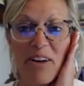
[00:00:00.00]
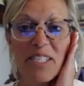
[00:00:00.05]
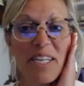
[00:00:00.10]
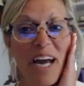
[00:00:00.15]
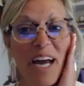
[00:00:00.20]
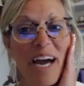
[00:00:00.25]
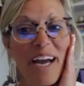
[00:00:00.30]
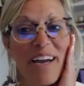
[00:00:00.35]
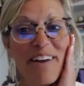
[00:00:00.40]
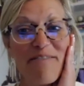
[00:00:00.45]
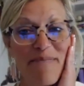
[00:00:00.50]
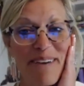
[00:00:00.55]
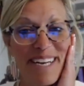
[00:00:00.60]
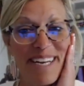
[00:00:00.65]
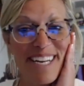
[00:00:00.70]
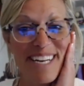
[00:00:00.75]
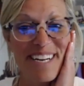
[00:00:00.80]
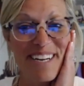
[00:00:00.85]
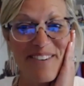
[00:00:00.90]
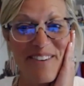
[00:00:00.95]
hours, and I
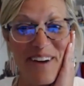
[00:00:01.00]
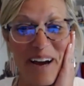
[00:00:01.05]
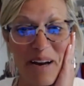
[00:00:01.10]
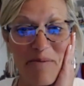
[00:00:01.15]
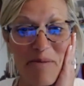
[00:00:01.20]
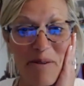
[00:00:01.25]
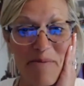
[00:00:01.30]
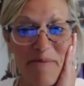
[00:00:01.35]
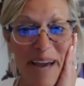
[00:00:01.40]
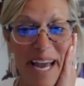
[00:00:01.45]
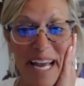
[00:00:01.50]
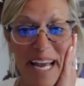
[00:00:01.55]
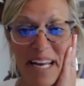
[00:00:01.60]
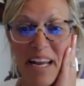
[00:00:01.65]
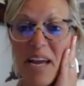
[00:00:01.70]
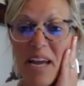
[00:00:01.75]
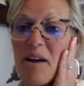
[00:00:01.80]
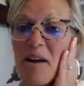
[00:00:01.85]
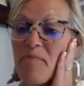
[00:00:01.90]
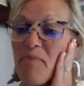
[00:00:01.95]
have been in incredible
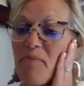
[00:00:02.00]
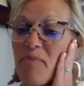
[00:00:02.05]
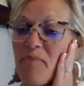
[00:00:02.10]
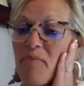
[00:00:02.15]
pain.